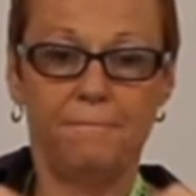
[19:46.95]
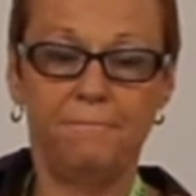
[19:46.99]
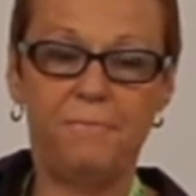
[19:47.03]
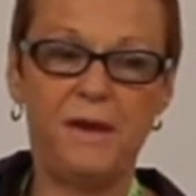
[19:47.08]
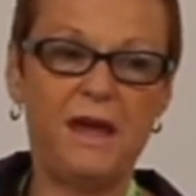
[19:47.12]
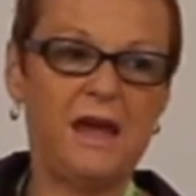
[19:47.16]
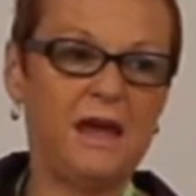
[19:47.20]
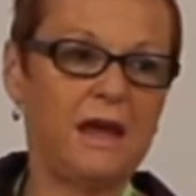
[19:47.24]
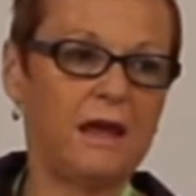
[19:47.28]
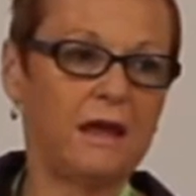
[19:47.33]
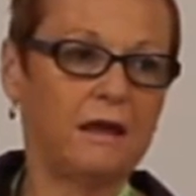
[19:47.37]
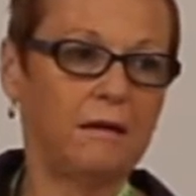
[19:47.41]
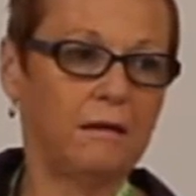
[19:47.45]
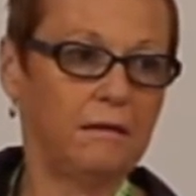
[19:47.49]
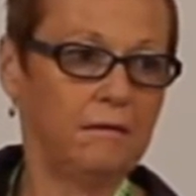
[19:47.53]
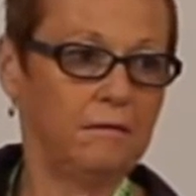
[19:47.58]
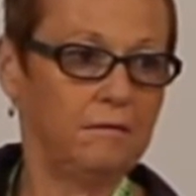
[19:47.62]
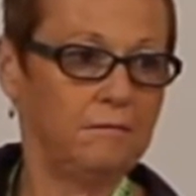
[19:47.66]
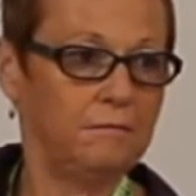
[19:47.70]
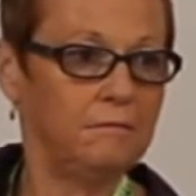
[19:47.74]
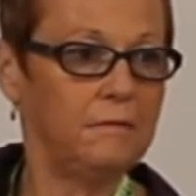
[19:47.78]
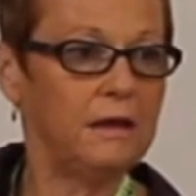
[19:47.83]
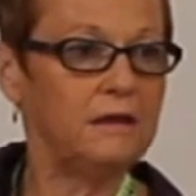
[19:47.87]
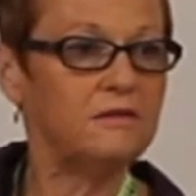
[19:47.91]
big
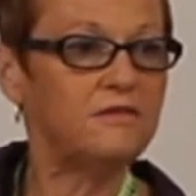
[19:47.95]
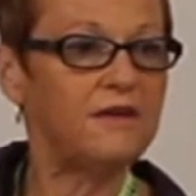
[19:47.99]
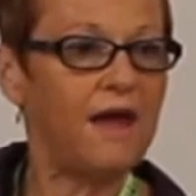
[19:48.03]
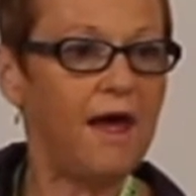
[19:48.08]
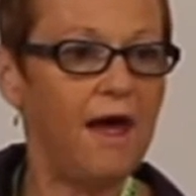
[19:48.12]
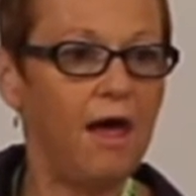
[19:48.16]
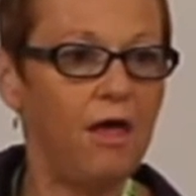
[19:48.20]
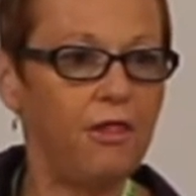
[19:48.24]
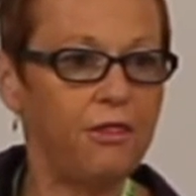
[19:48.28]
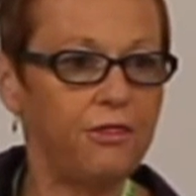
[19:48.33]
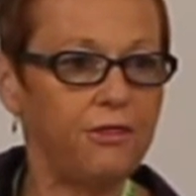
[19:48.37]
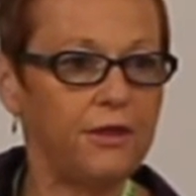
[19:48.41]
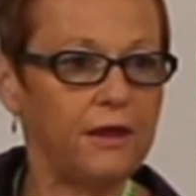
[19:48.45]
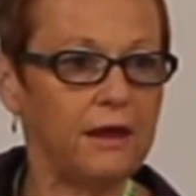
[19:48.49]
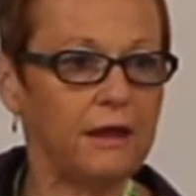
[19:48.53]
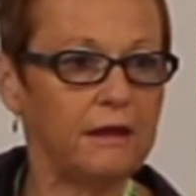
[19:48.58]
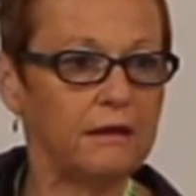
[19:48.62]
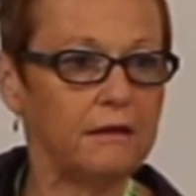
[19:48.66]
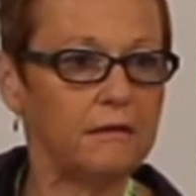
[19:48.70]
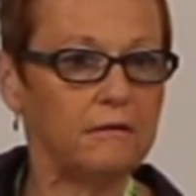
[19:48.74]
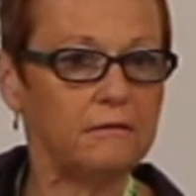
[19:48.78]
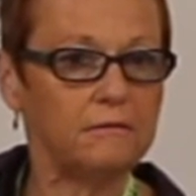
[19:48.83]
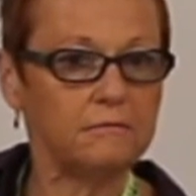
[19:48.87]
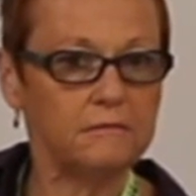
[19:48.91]
means
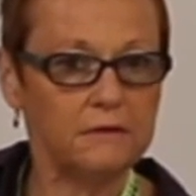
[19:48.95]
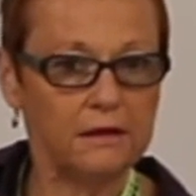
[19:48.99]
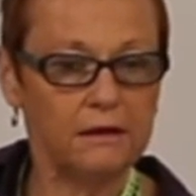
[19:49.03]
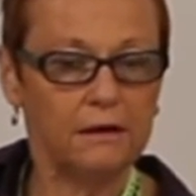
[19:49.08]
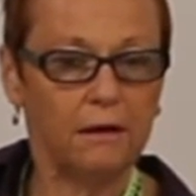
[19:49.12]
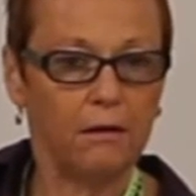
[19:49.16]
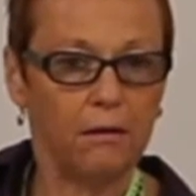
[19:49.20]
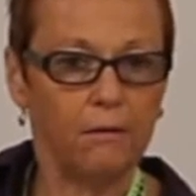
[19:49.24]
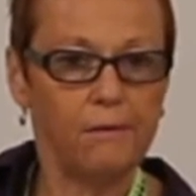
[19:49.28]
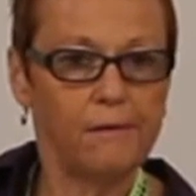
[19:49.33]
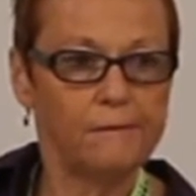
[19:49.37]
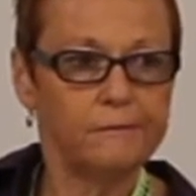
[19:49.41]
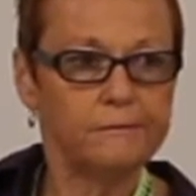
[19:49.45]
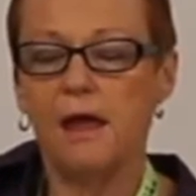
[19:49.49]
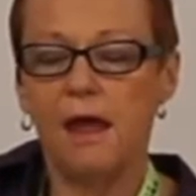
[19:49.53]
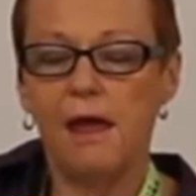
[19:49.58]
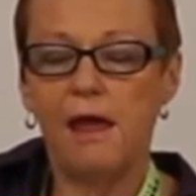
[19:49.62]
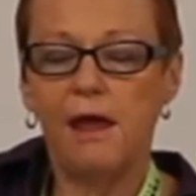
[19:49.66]
healthy, and you know,